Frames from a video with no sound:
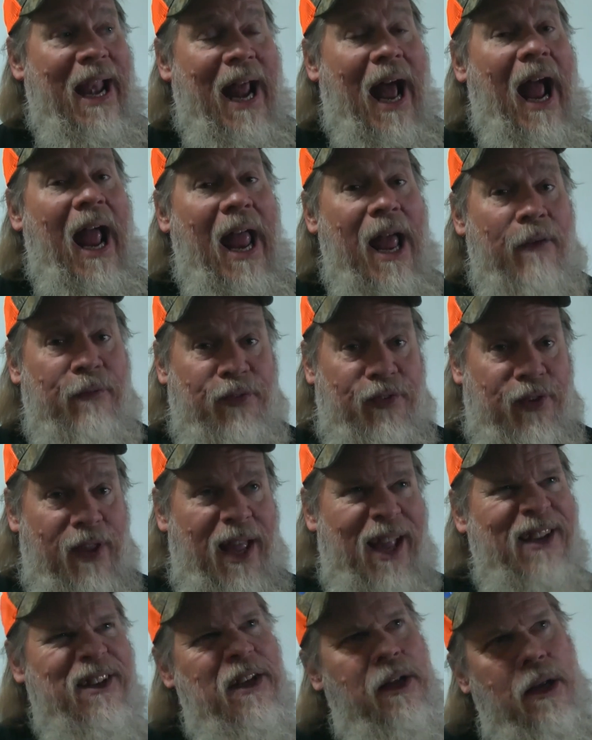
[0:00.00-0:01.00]
I have
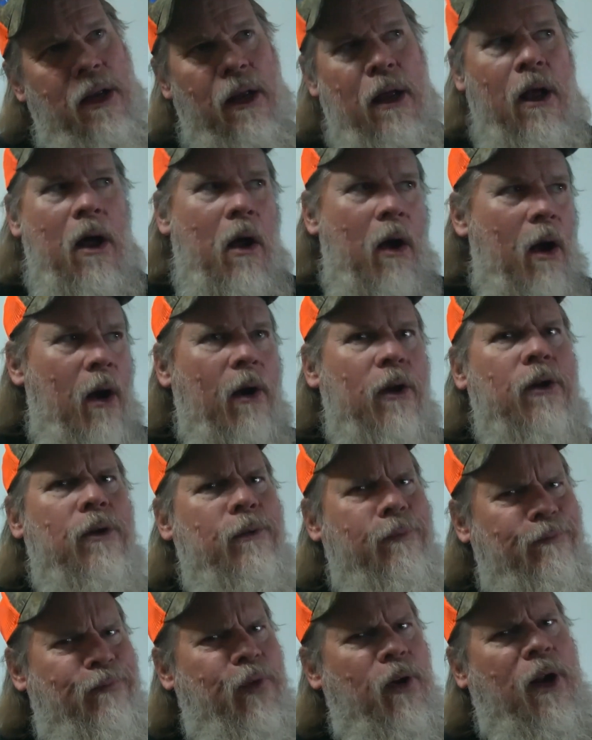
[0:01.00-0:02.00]
set,
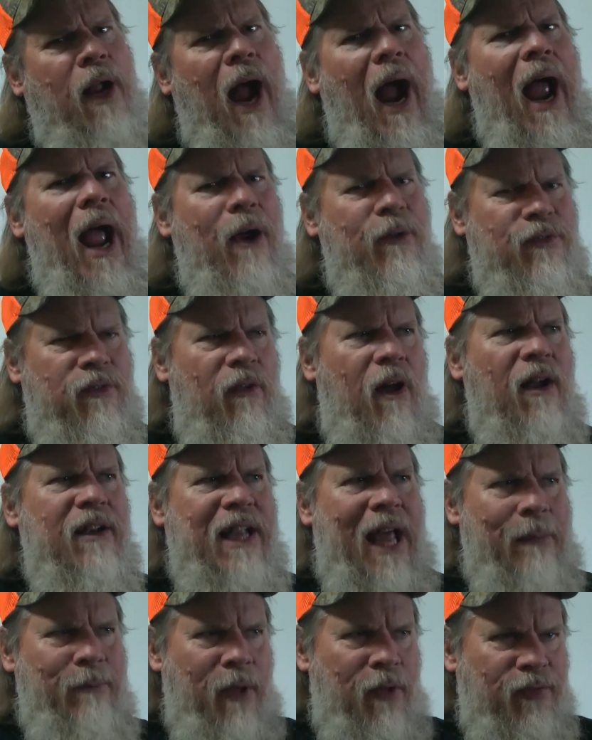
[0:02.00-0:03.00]
for coyotes, a lot of
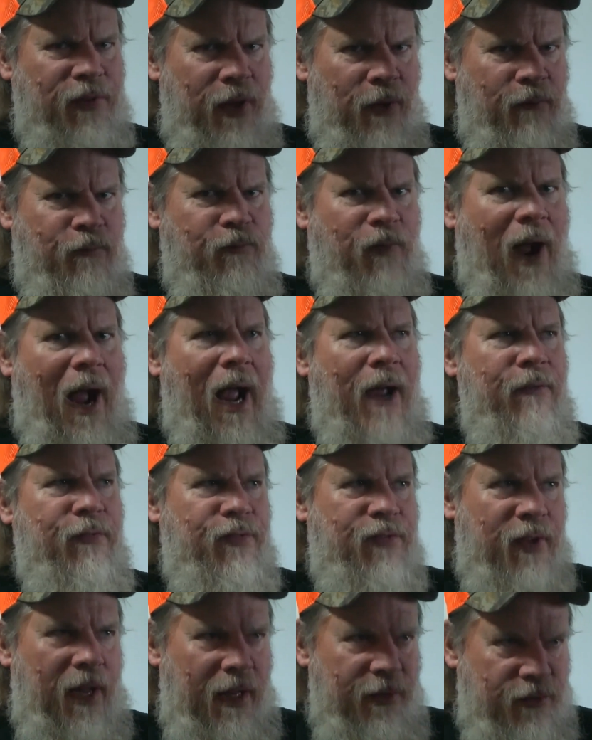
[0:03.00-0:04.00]
times I'll set 5
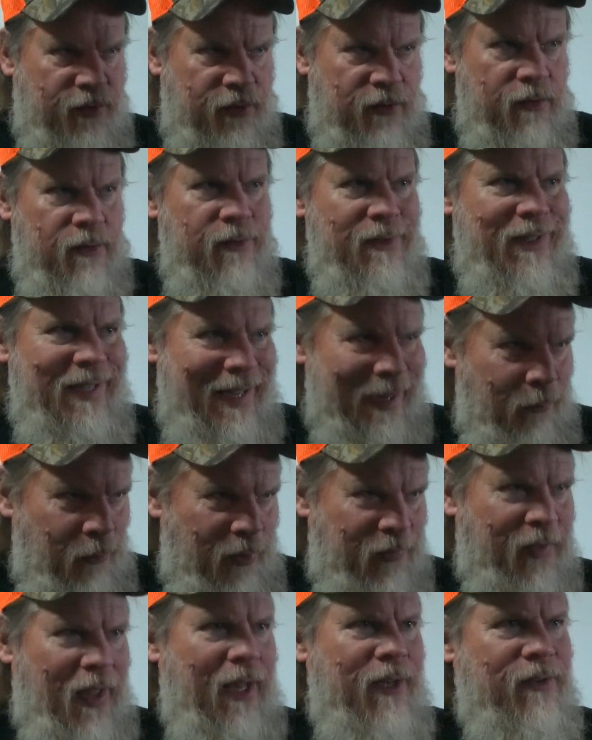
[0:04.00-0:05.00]
sets
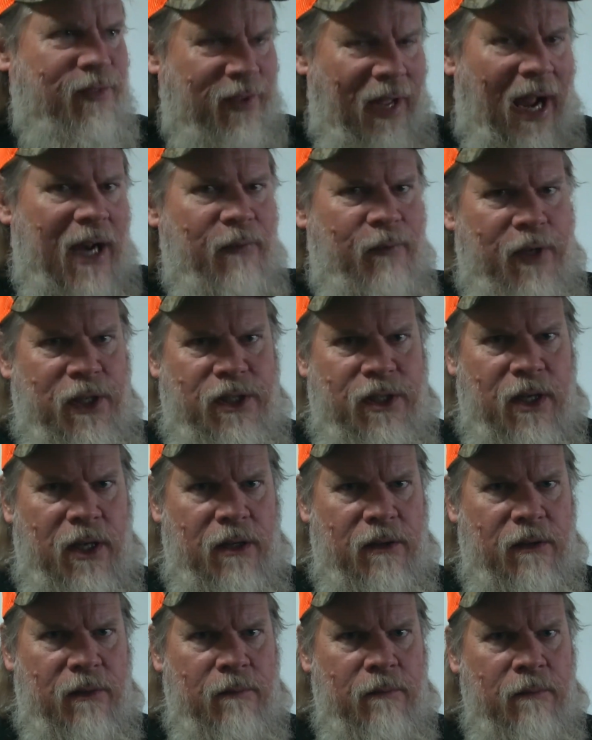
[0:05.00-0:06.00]
within inside of each
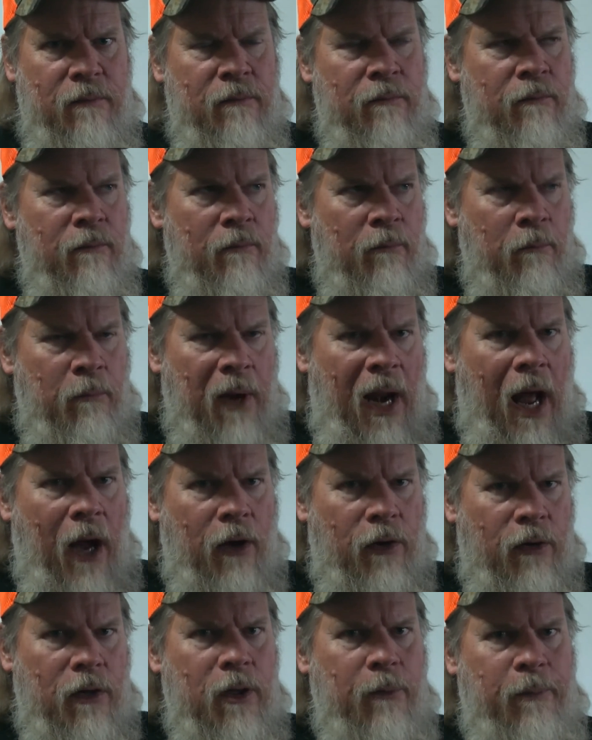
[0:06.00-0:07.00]
other. But
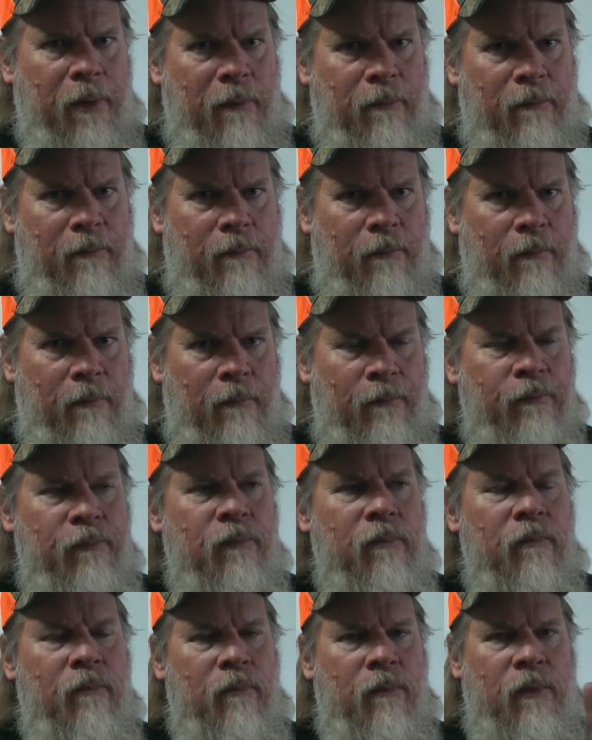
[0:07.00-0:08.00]
I'll group them.
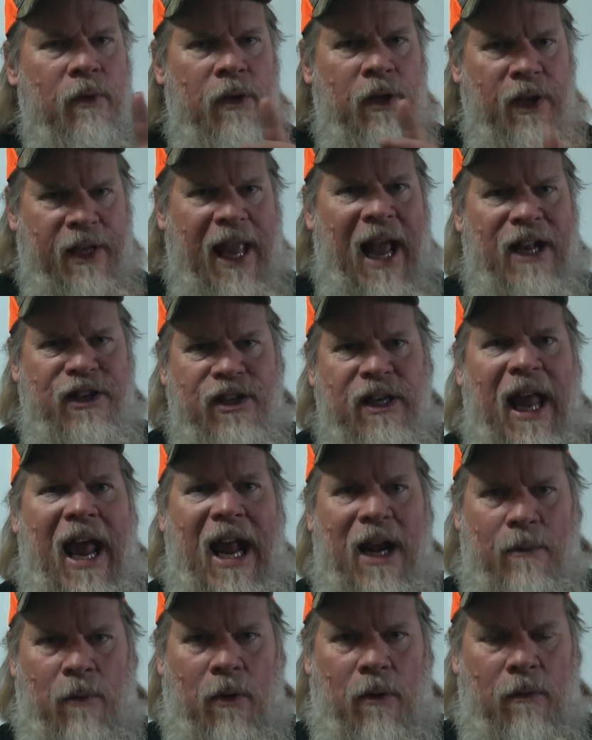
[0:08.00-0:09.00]
You catch an
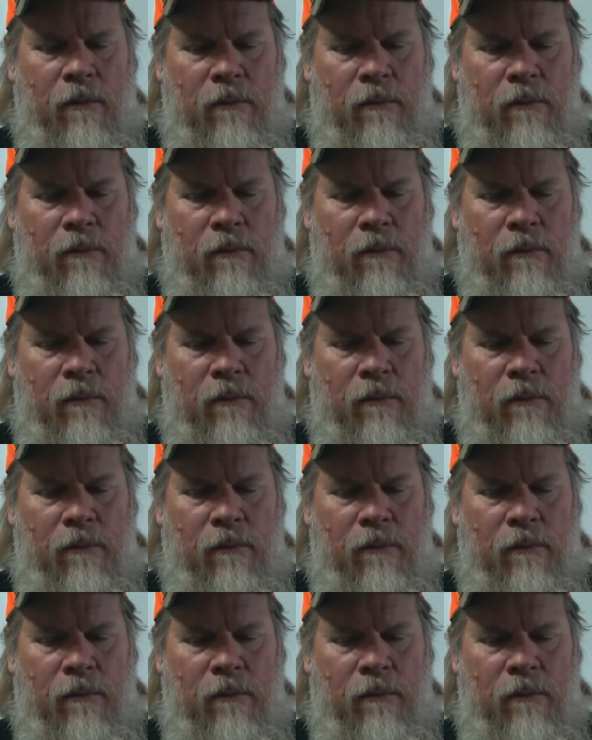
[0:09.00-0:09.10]
animal,